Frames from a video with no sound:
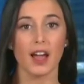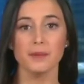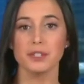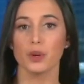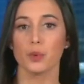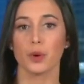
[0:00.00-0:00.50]

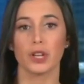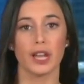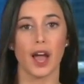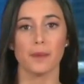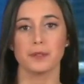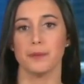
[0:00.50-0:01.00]
I'm still
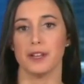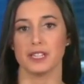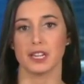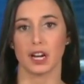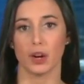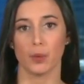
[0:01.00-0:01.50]
really
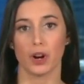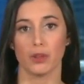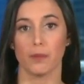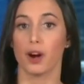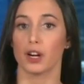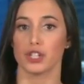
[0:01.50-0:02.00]
optimistic on where
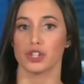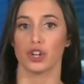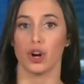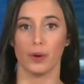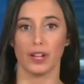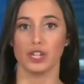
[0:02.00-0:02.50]
the markets are
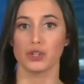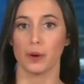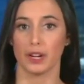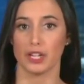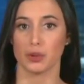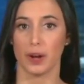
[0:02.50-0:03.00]
going in
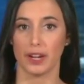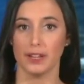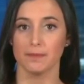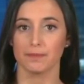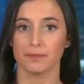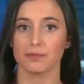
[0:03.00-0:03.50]

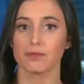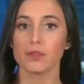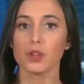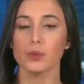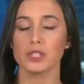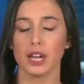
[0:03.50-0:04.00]
2020.
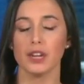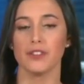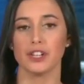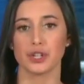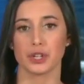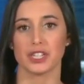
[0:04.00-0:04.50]
What's kind of
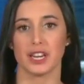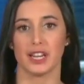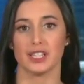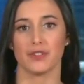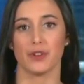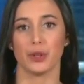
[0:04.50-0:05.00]

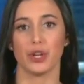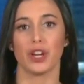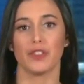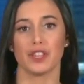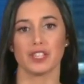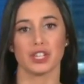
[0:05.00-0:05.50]
interesting is if you
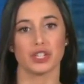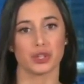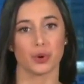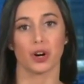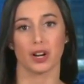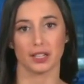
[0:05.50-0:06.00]
look at this
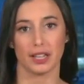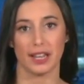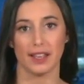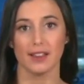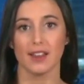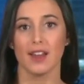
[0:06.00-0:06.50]

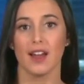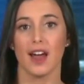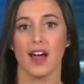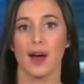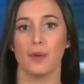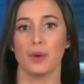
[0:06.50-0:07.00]
historically,
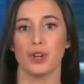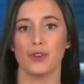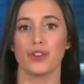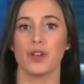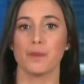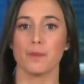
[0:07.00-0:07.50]
when
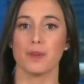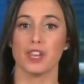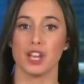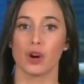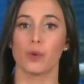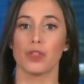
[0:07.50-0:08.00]
you have a
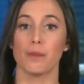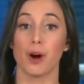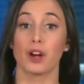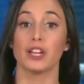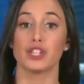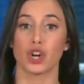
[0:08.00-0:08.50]
year where the
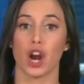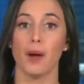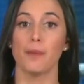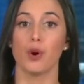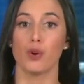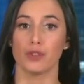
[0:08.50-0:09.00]
markets are
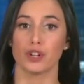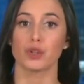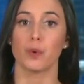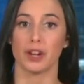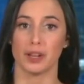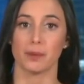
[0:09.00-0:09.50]
up over
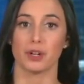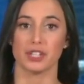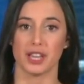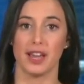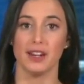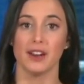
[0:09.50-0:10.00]

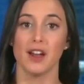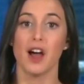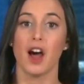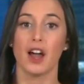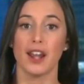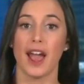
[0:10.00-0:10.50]
20%,
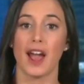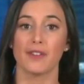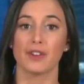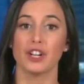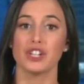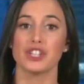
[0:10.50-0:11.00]
on
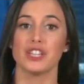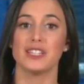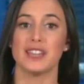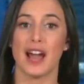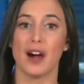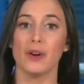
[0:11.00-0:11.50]
average, the
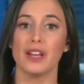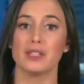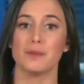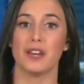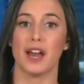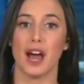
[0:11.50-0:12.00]
Dow
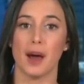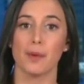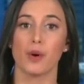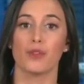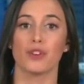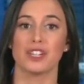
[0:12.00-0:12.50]
has been up
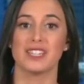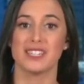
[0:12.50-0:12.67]
over